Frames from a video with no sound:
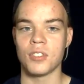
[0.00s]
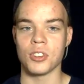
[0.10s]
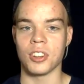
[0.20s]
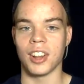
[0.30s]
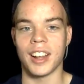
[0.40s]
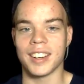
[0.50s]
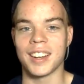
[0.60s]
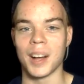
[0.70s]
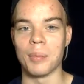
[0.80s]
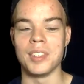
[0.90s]
There's a lot of
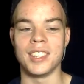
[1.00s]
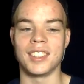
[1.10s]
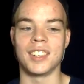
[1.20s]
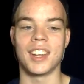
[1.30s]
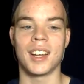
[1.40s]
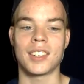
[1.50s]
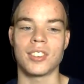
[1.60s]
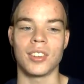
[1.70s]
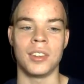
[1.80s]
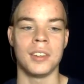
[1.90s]
comedy in it,
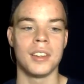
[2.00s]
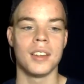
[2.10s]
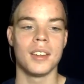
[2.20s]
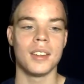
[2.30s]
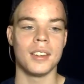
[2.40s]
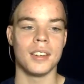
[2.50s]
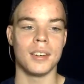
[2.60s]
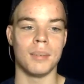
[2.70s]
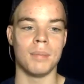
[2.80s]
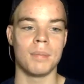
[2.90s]
actually.
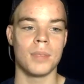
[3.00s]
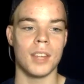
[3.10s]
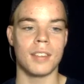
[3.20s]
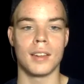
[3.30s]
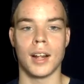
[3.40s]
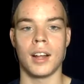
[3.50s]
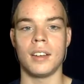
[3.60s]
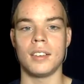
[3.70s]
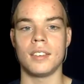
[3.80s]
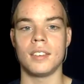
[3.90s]
It's not